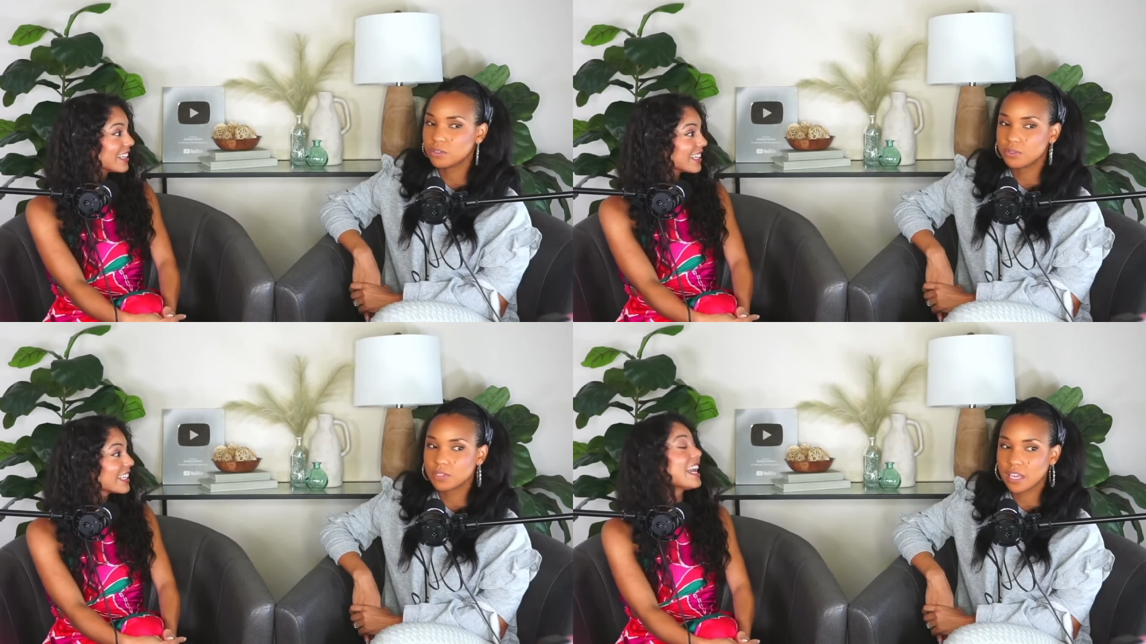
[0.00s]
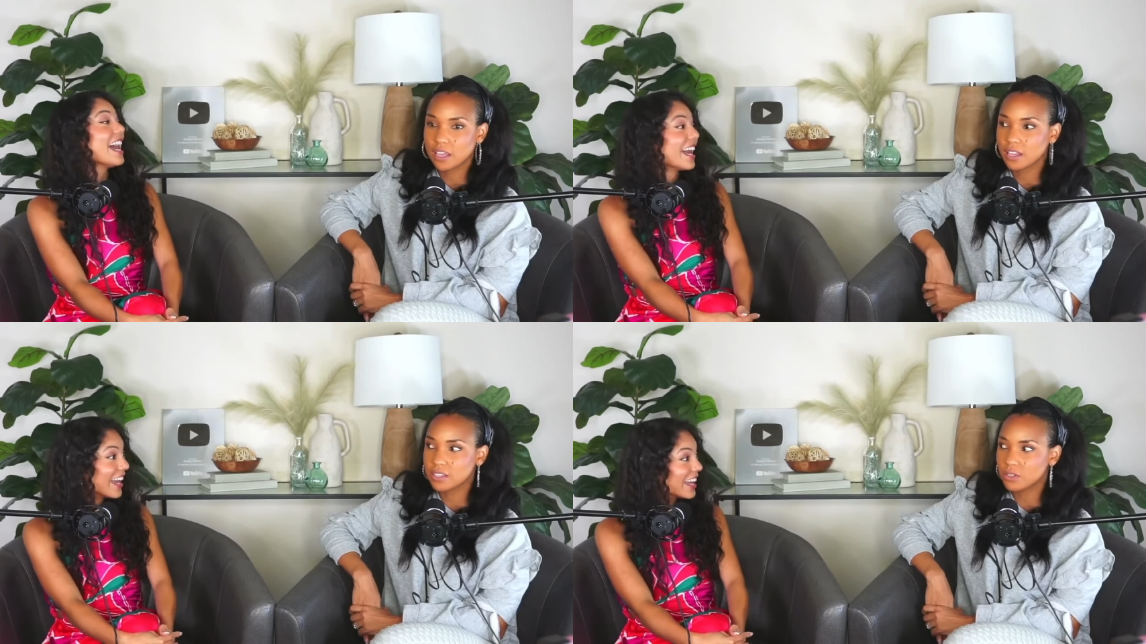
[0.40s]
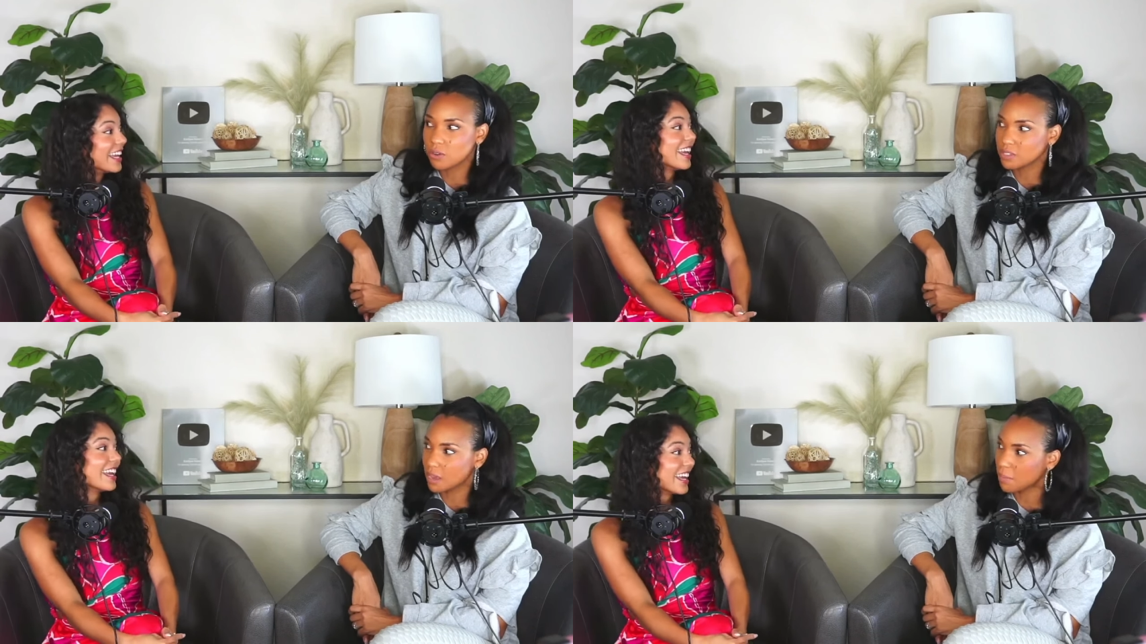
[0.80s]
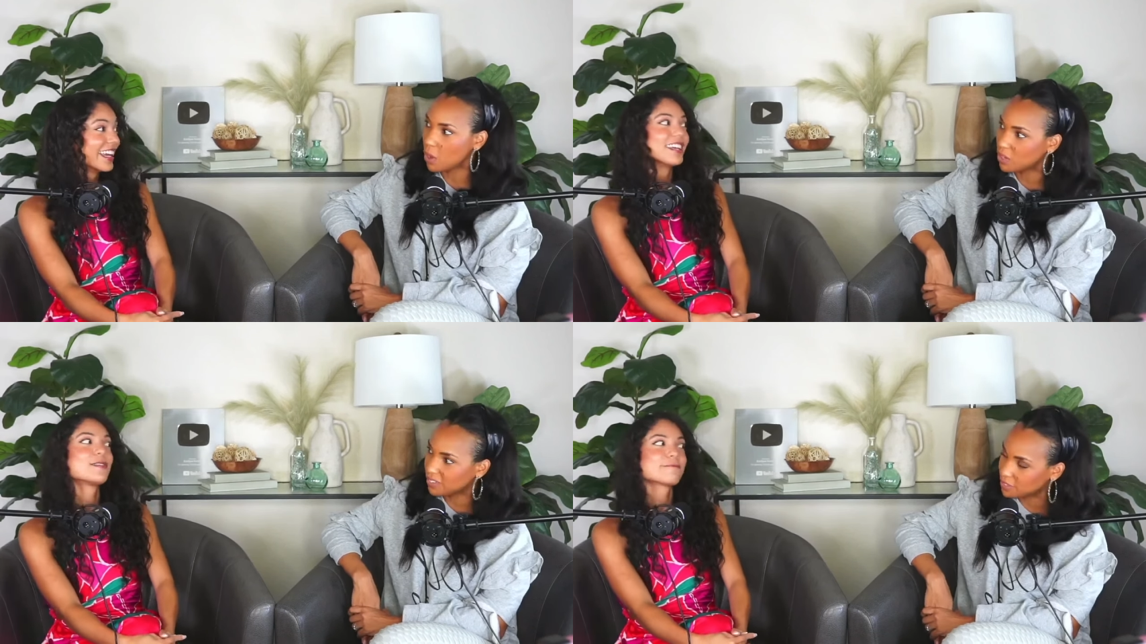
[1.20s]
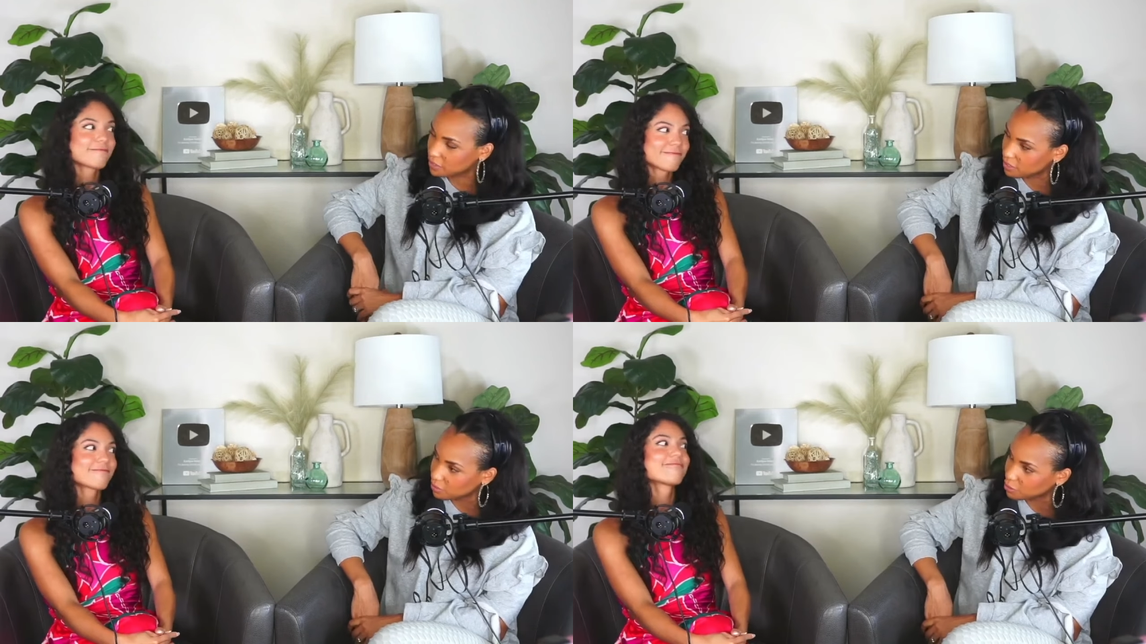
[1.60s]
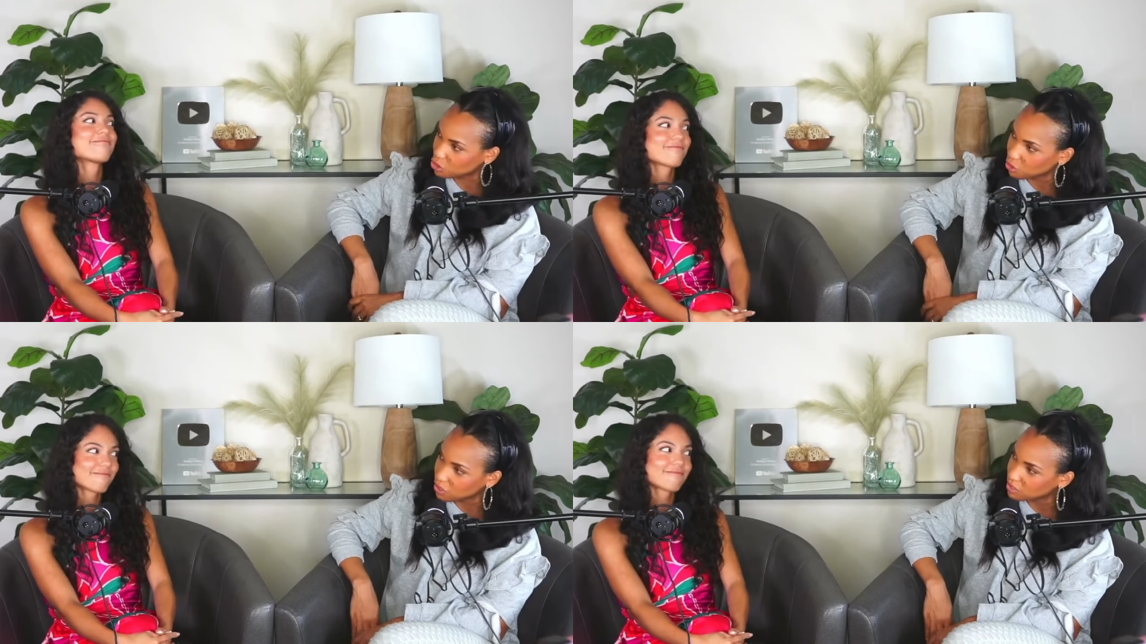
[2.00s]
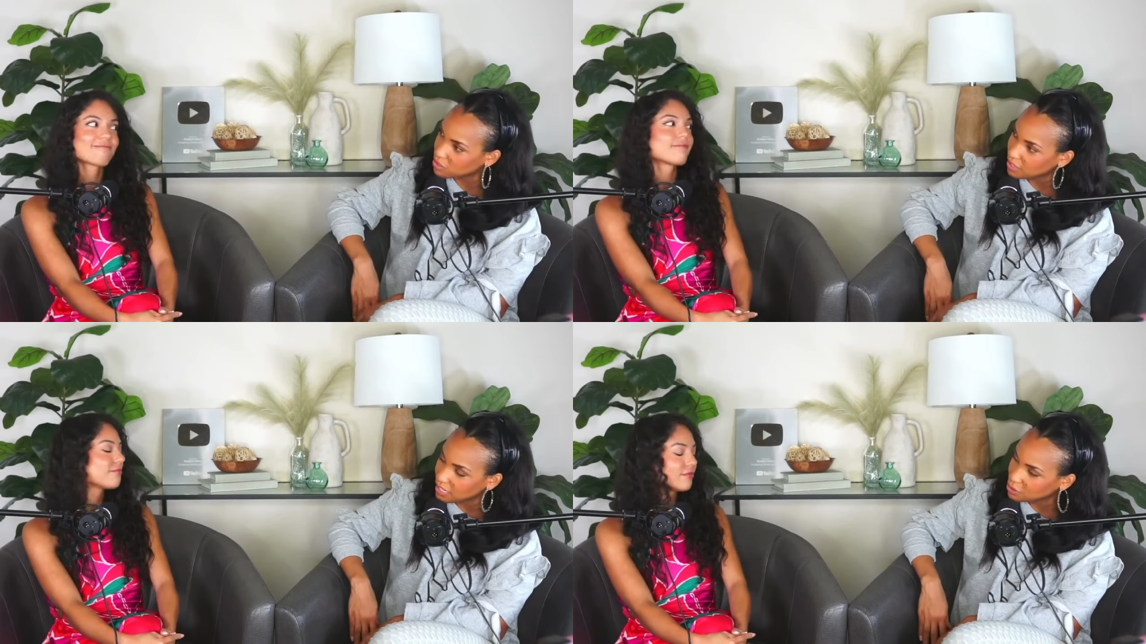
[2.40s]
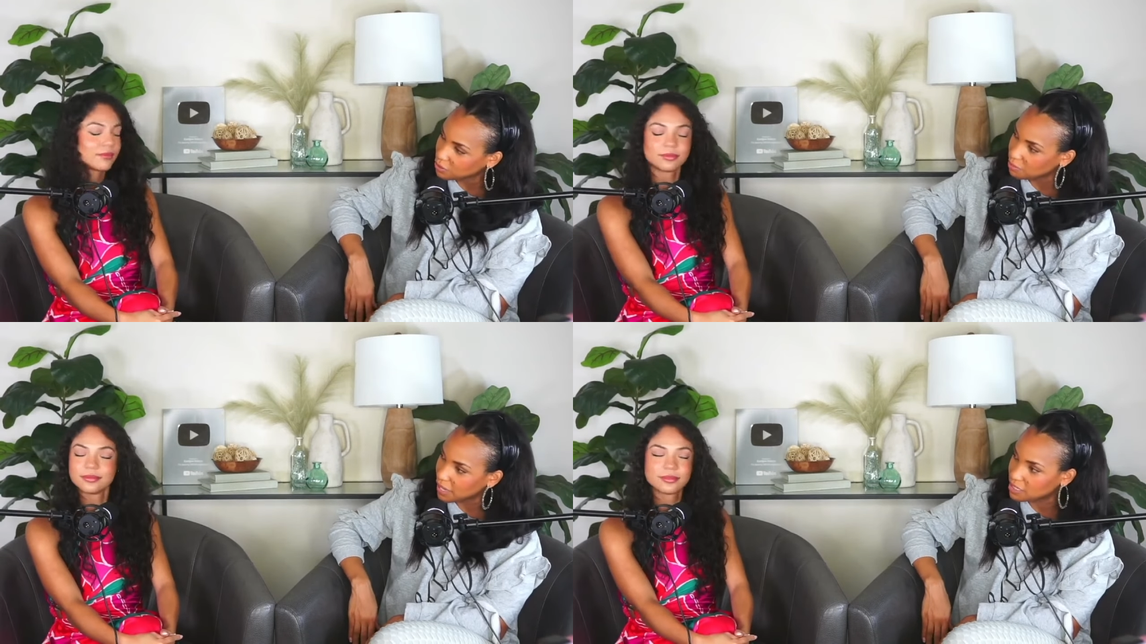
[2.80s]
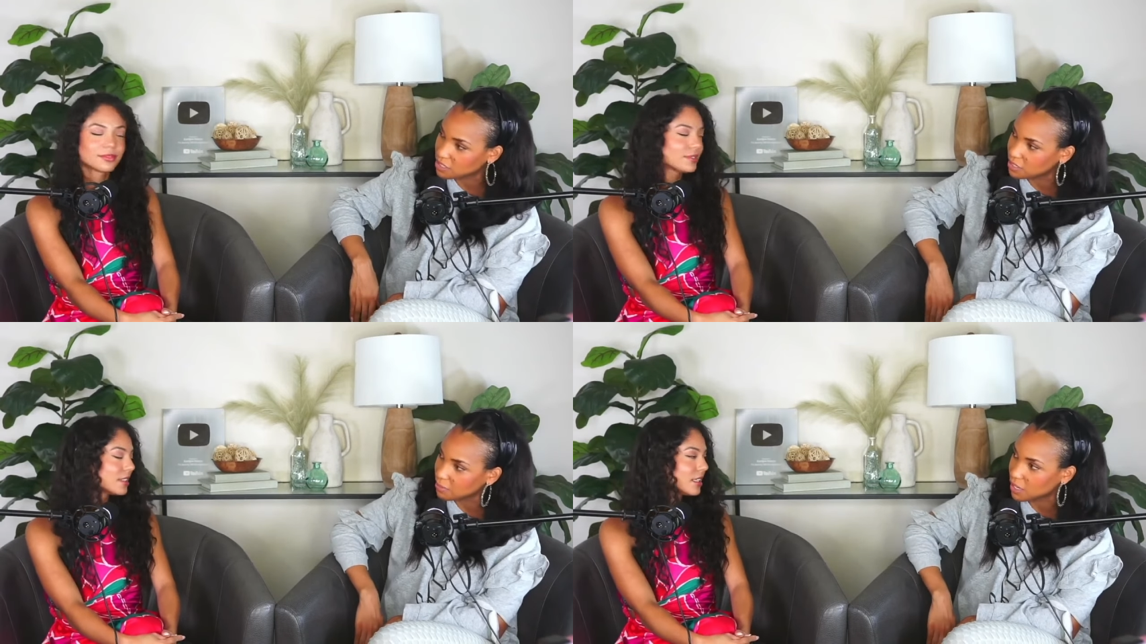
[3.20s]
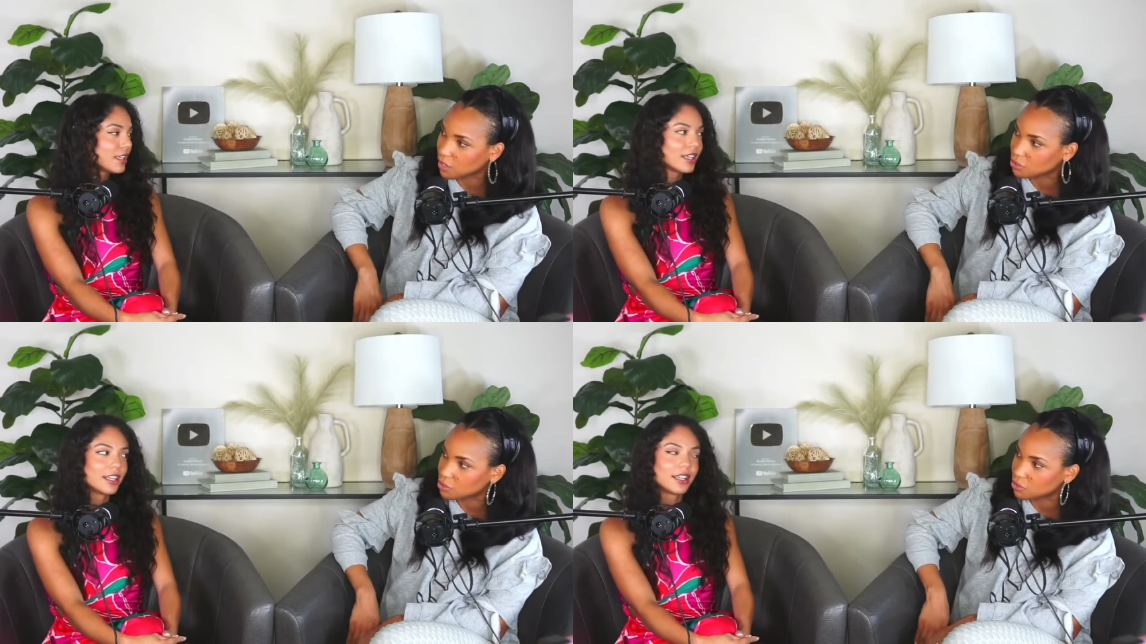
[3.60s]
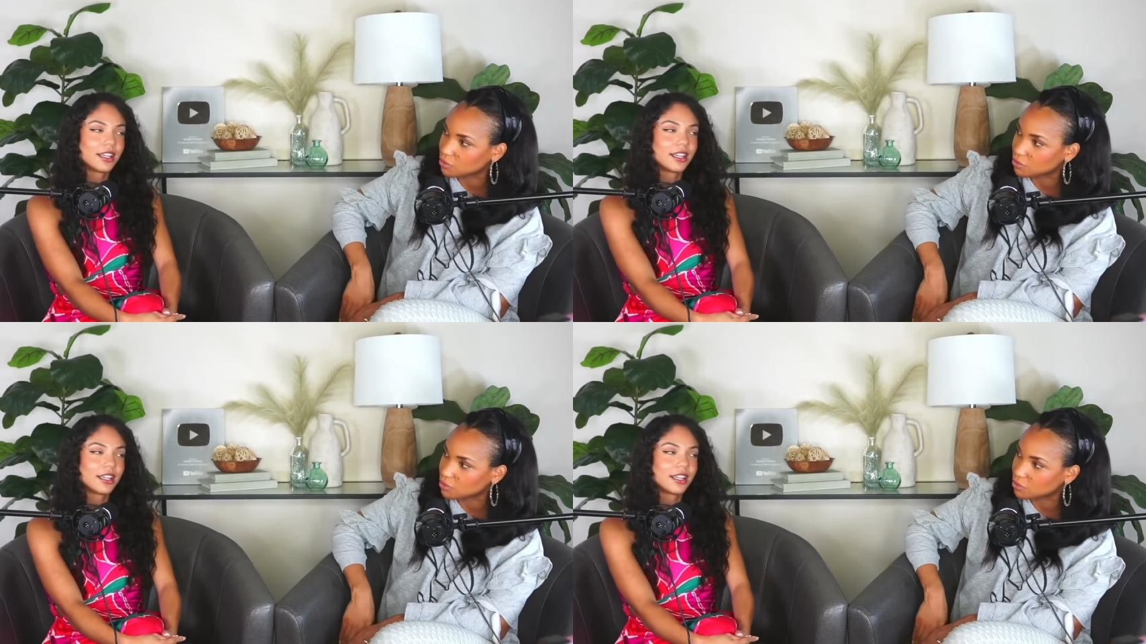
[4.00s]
Speaker 1: Like this whole time, my whole life, I thought I was short until I joined Patterson. I'm like, oh shoot.